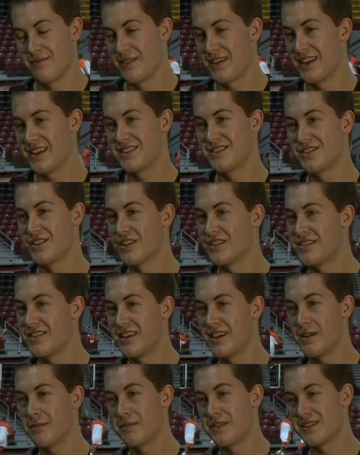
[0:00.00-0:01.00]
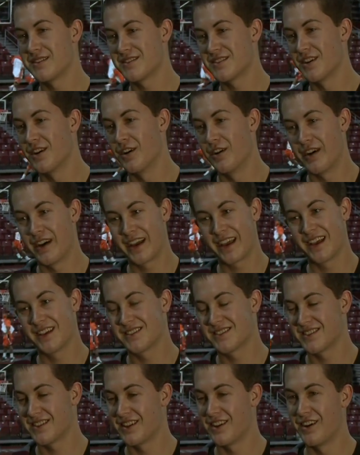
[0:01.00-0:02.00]
It's your team, and so I
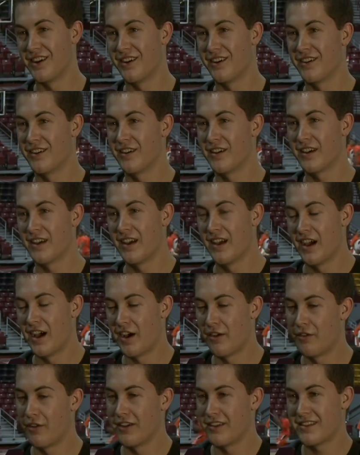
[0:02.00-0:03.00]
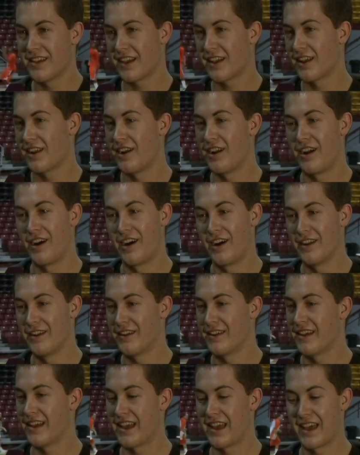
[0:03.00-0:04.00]
guess, you know, I really take it on,
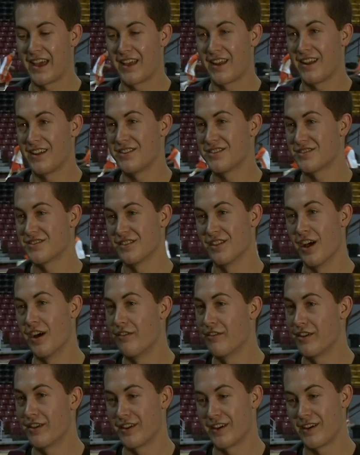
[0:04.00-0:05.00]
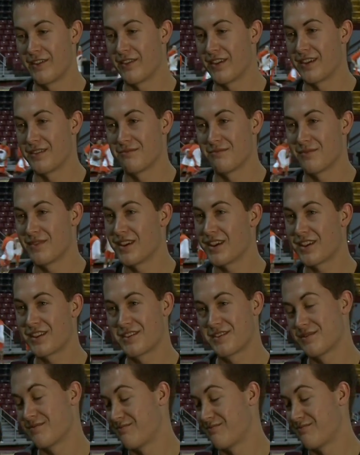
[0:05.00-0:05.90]
and I just love it. I mean, it's